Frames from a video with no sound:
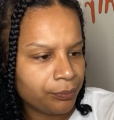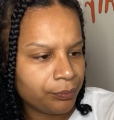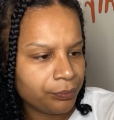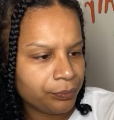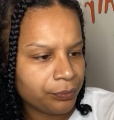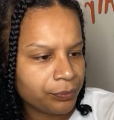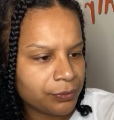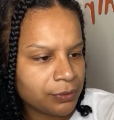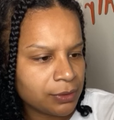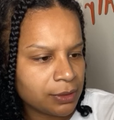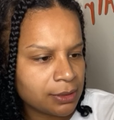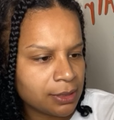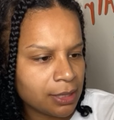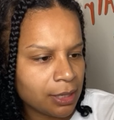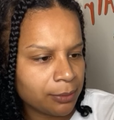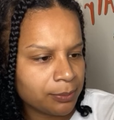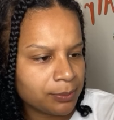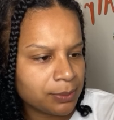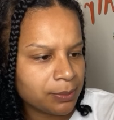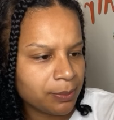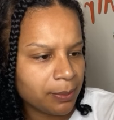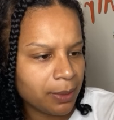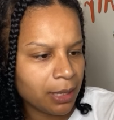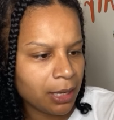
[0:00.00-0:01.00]
Says
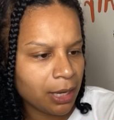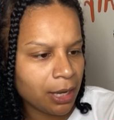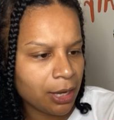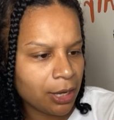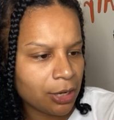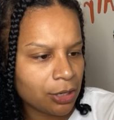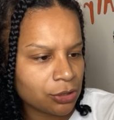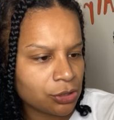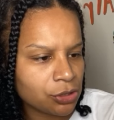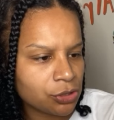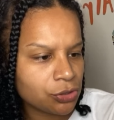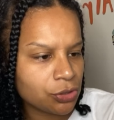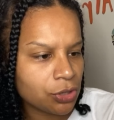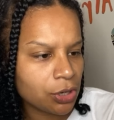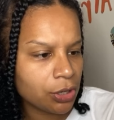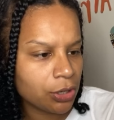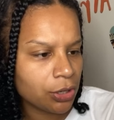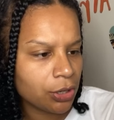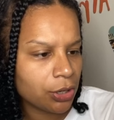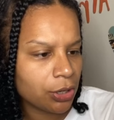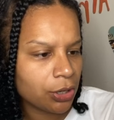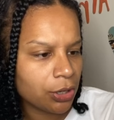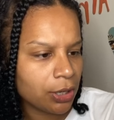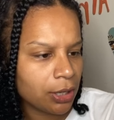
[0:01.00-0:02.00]
helps make hair
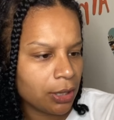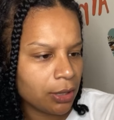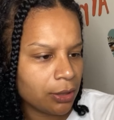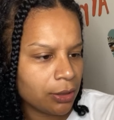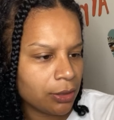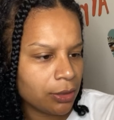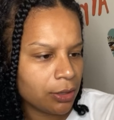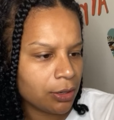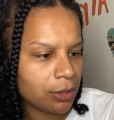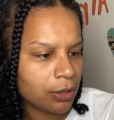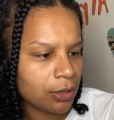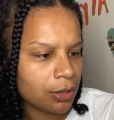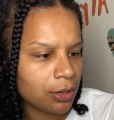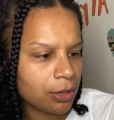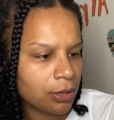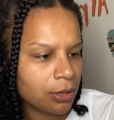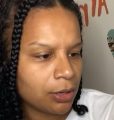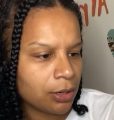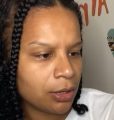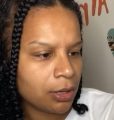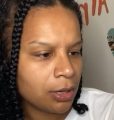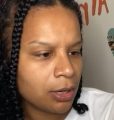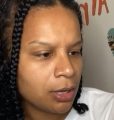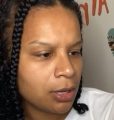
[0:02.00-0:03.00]
stronger and
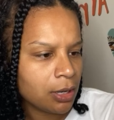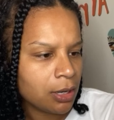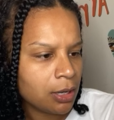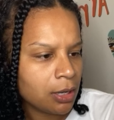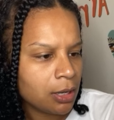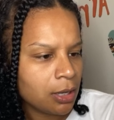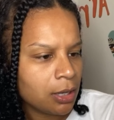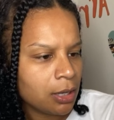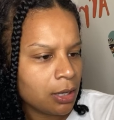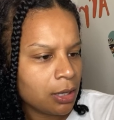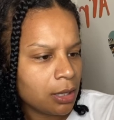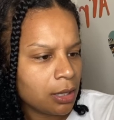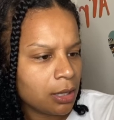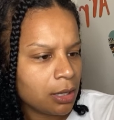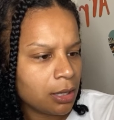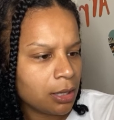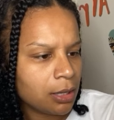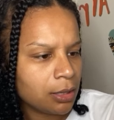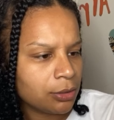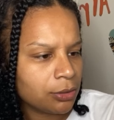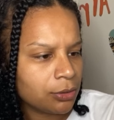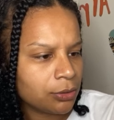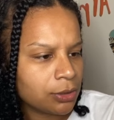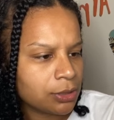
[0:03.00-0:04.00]
healthier,
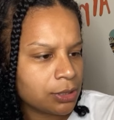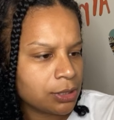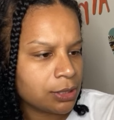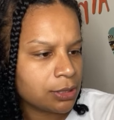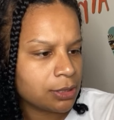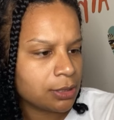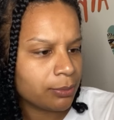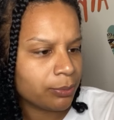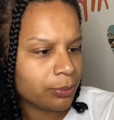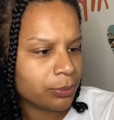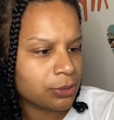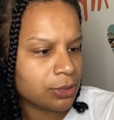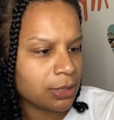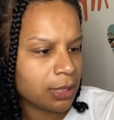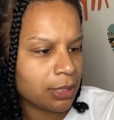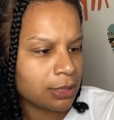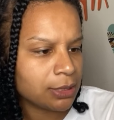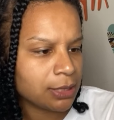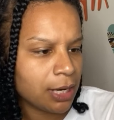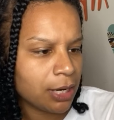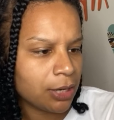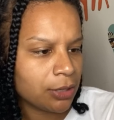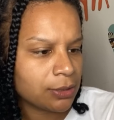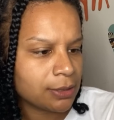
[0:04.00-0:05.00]
nourishes and protects
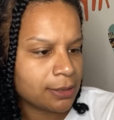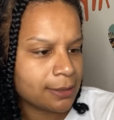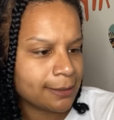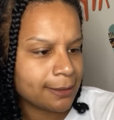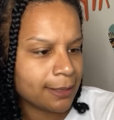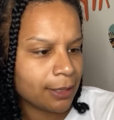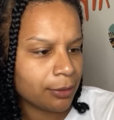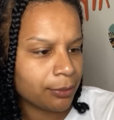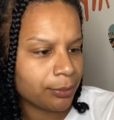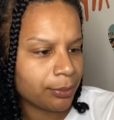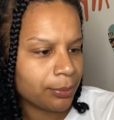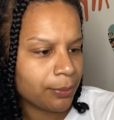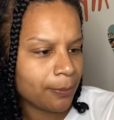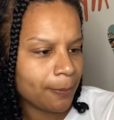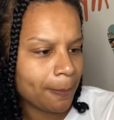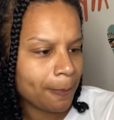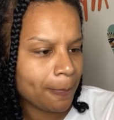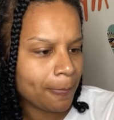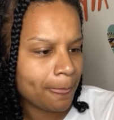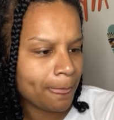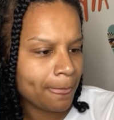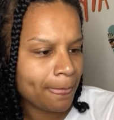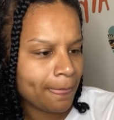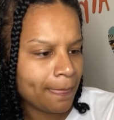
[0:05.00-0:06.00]
hair and scalp.
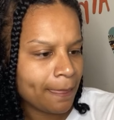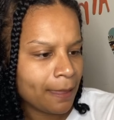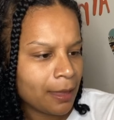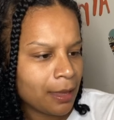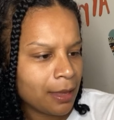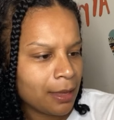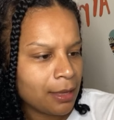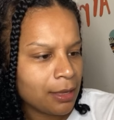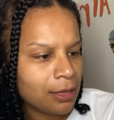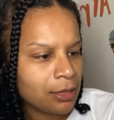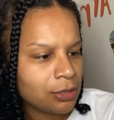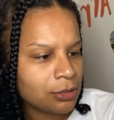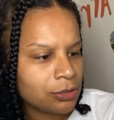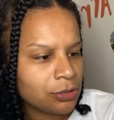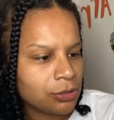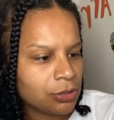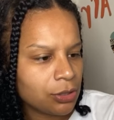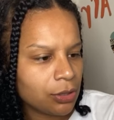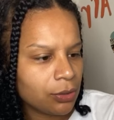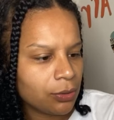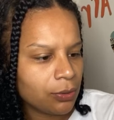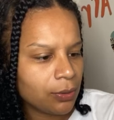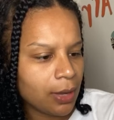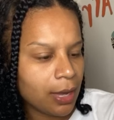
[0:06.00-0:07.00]

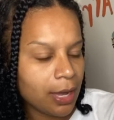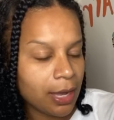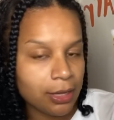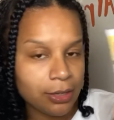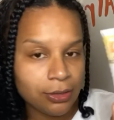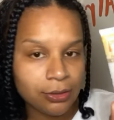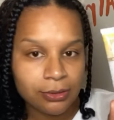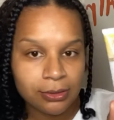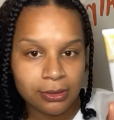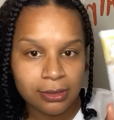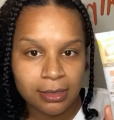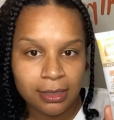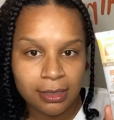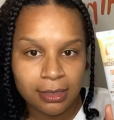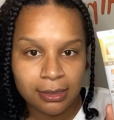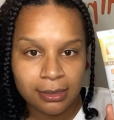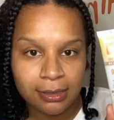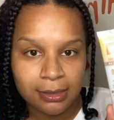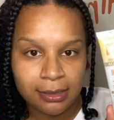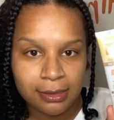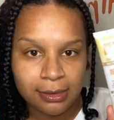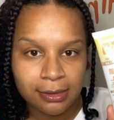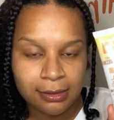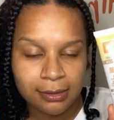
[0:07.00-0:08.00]
So I use
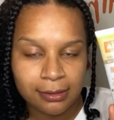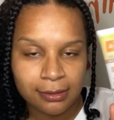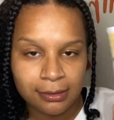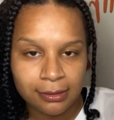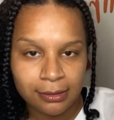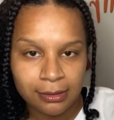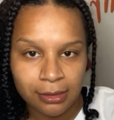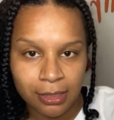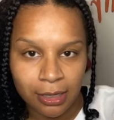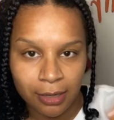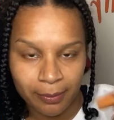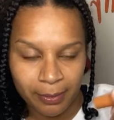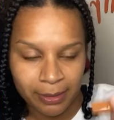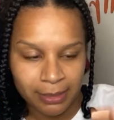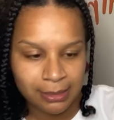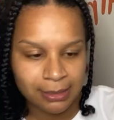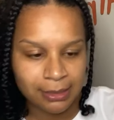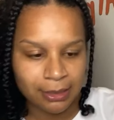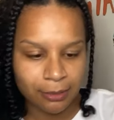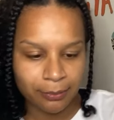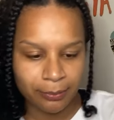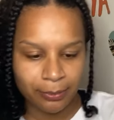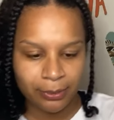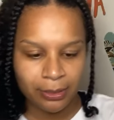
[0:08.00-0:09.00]
this on my
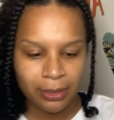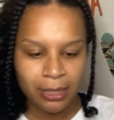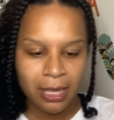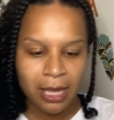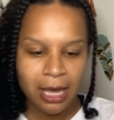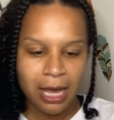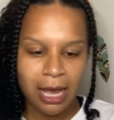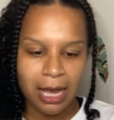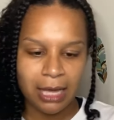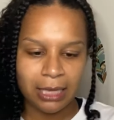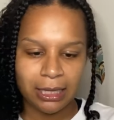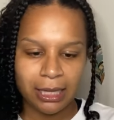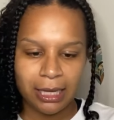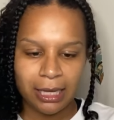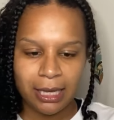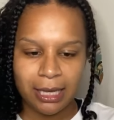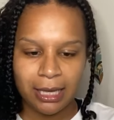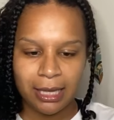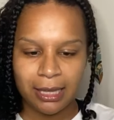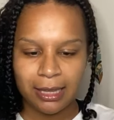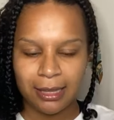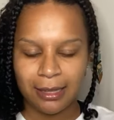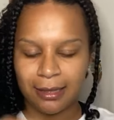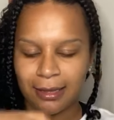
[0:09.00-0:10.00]
scalp. I like
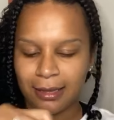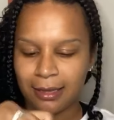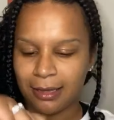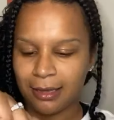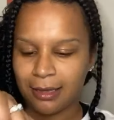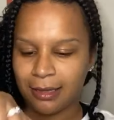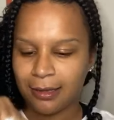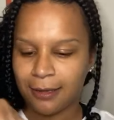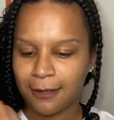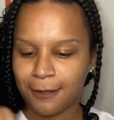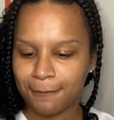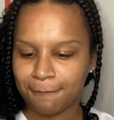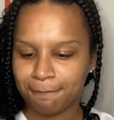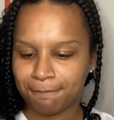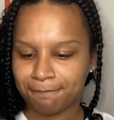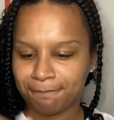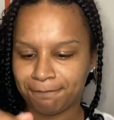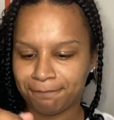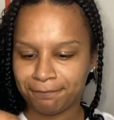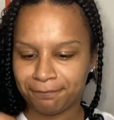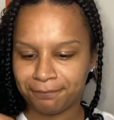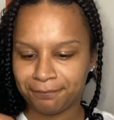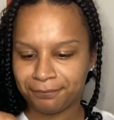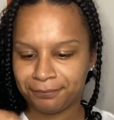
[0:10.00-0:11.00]
it,
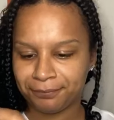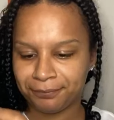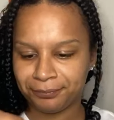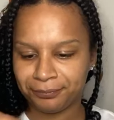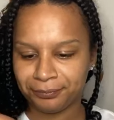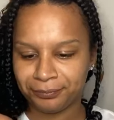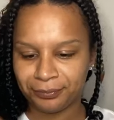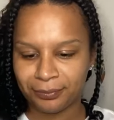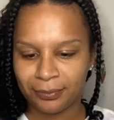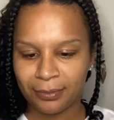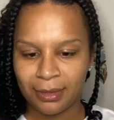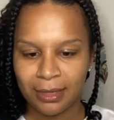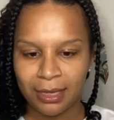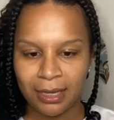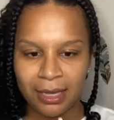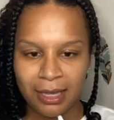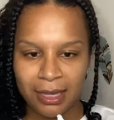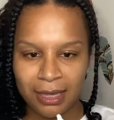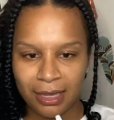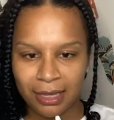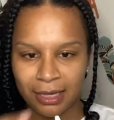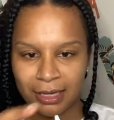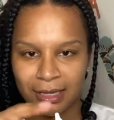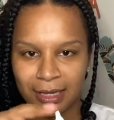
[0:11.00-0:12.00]

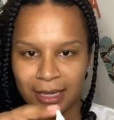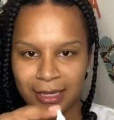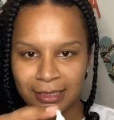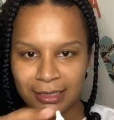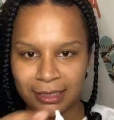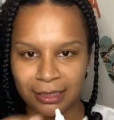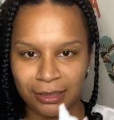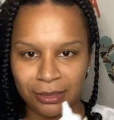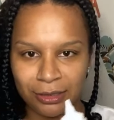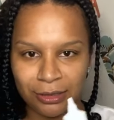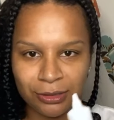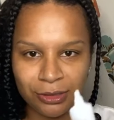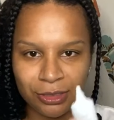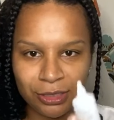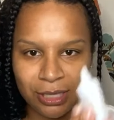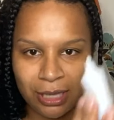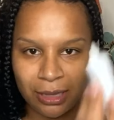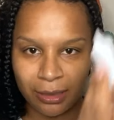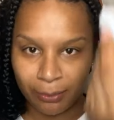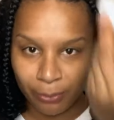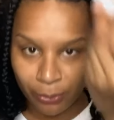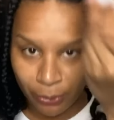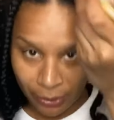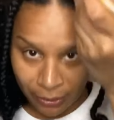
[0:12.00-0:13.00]
like it has just a little
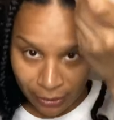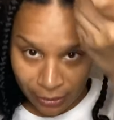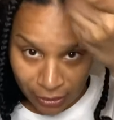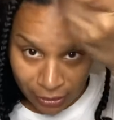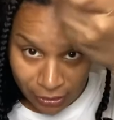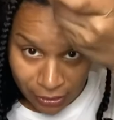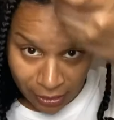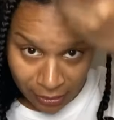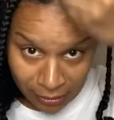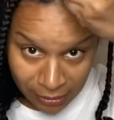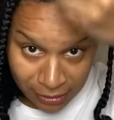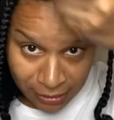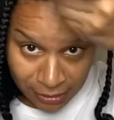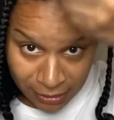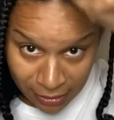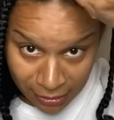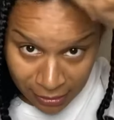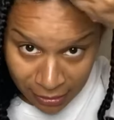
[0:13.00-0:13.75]
point there, so I'll just